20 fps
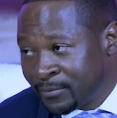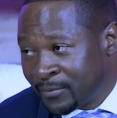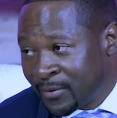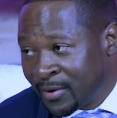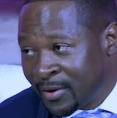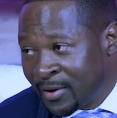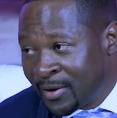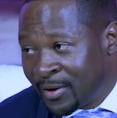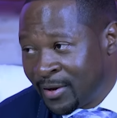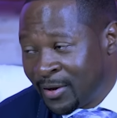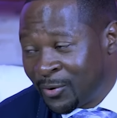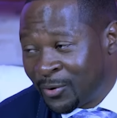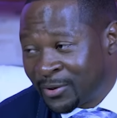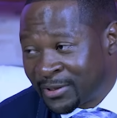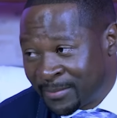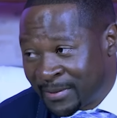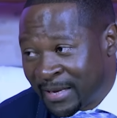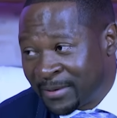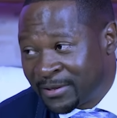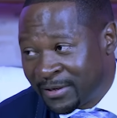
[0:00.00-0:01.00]
You know,
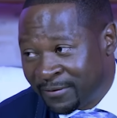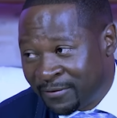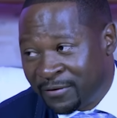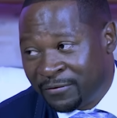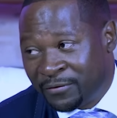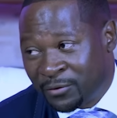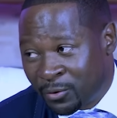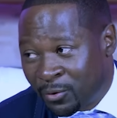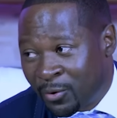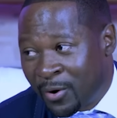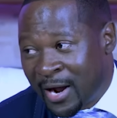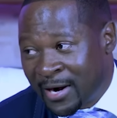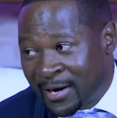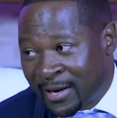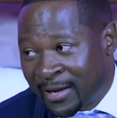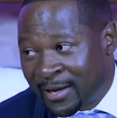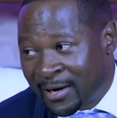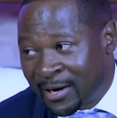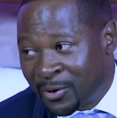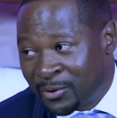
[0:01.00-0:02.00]
sometimes even if you go
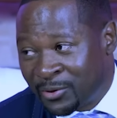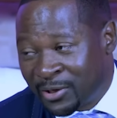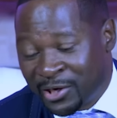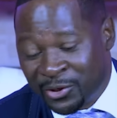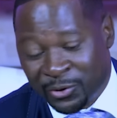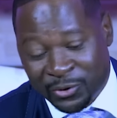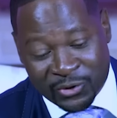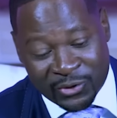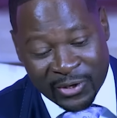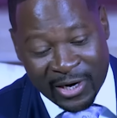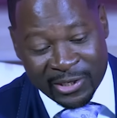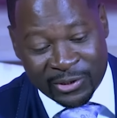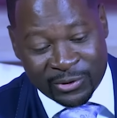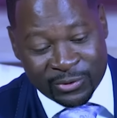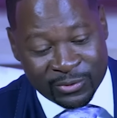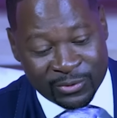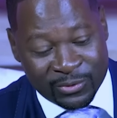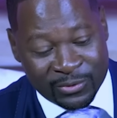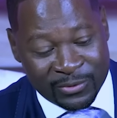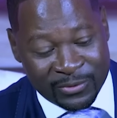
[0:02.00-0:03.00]
underground and you try
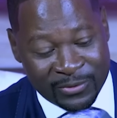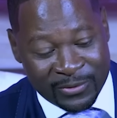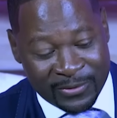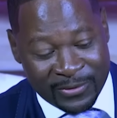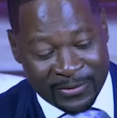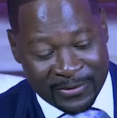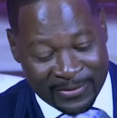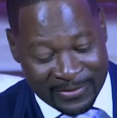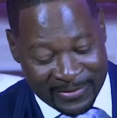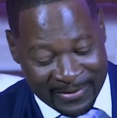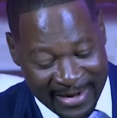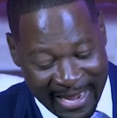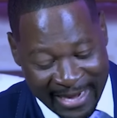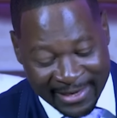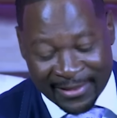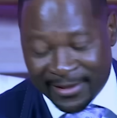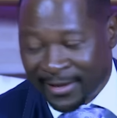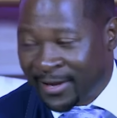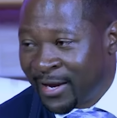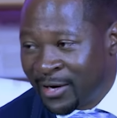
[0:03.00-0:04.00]
to
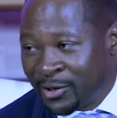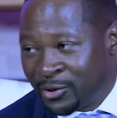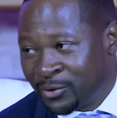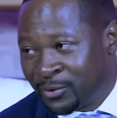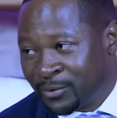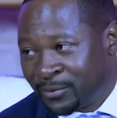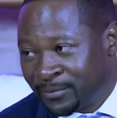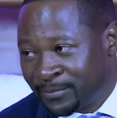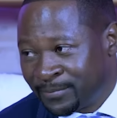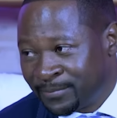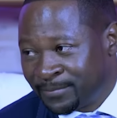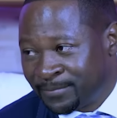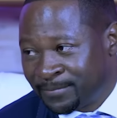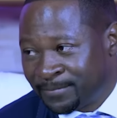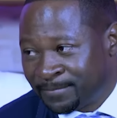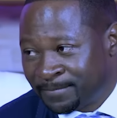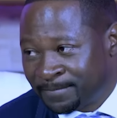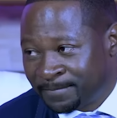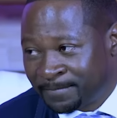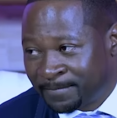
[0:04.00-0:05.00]
light the candle,
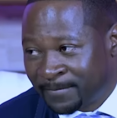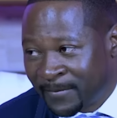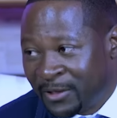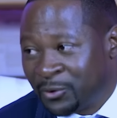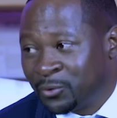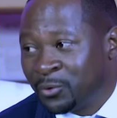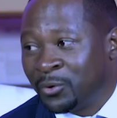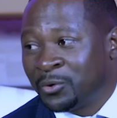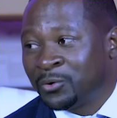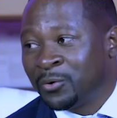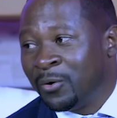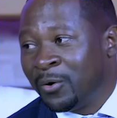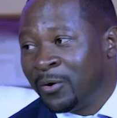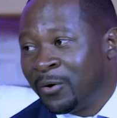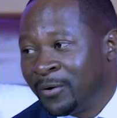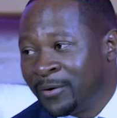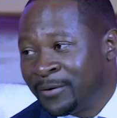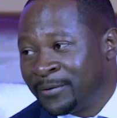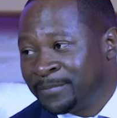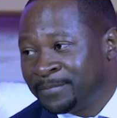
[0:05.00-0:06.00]
it will not go
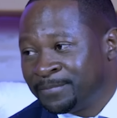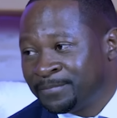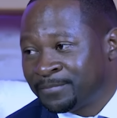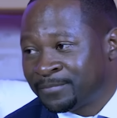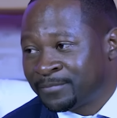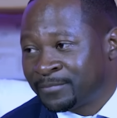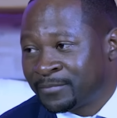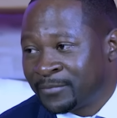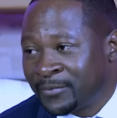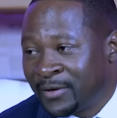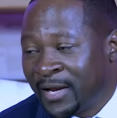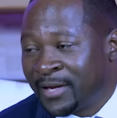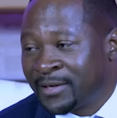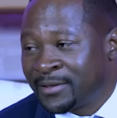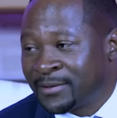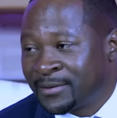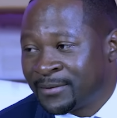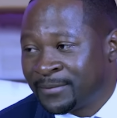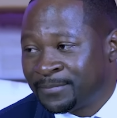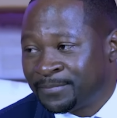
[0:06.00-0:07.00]
on.
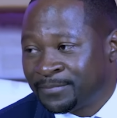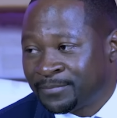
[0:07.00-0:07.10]
Yes.